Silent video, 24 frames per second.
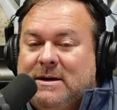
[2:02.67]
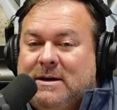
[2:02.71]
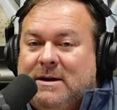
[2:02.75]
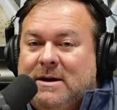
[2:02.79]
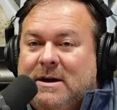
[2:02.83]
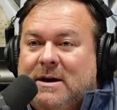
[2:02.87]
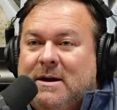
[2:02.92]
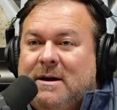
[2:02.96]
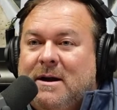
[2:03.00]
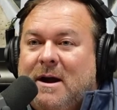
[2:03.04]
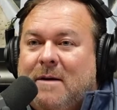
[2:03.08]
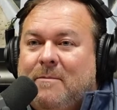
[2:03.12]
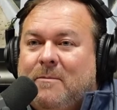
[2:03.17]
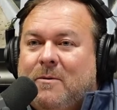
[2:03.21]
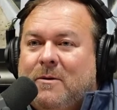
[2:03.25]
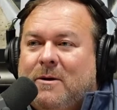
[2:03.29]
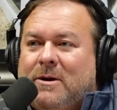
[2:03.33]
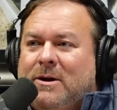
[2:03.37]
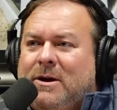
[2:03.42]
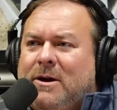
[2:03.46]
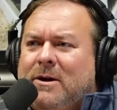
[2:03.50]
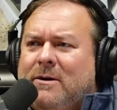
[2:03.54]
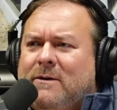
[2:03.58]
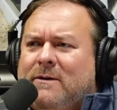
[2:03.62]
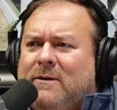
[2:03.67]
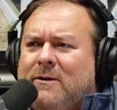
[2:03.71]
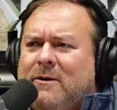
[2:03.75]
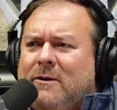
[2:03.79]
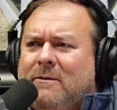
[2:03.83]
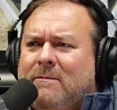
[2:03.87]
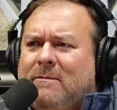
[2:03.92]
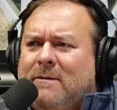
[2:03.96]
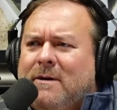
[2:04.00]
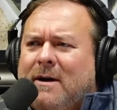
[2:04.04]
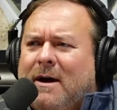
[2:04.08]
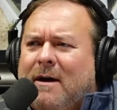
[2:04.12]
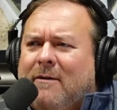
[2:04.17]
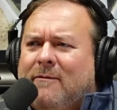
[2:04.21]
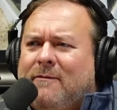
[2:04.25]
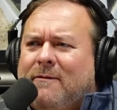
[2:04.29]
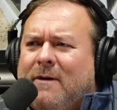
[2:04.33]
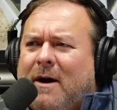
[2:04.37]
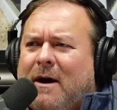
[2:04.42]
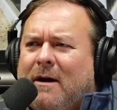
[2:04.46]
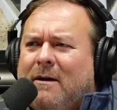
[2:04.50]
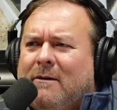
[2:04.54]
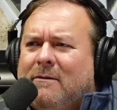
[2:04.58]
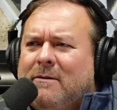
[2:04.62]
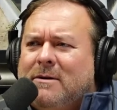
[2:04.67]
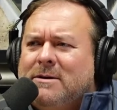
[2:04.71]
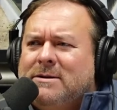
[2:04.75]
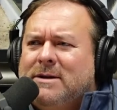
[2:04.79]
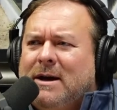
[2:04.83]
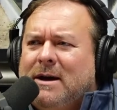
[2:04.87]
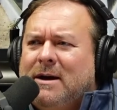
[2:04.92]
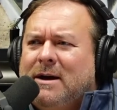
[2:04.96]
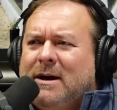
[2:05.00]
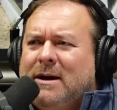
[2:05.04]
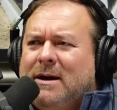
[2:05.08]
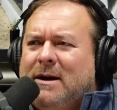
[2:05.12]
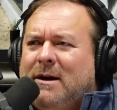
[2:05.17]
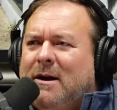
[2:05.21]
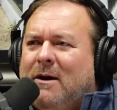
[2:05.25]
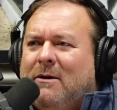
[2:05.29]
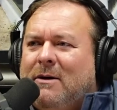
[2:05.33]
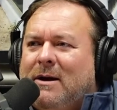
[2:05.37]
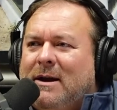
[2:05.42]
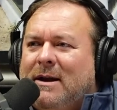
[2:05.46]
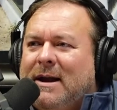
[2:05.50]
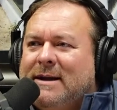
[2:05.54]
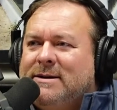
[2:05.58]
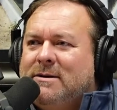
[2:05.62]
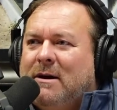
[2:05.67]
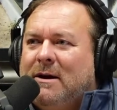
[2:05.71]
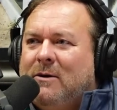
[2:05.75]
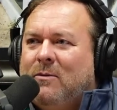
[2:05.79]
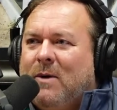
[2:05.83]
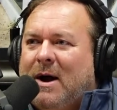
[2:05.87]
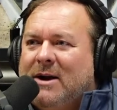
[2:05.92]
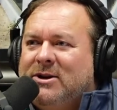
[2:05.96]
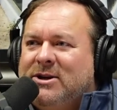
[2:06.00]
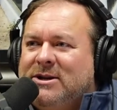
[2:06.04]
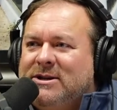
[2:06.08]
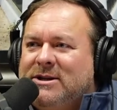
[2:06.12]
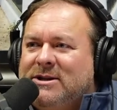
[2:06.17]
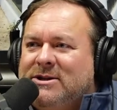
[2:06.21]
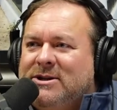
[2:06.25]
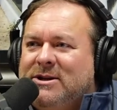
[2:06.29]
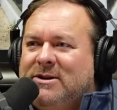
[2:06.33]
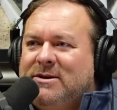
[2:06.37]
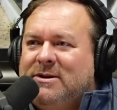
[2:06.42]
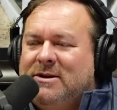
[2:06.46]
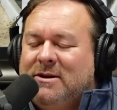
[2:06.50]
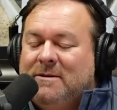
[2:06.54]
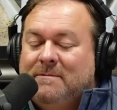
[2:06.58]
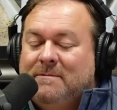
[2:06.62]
good number on YouTube to have followers?" That's all he watches is YouTube.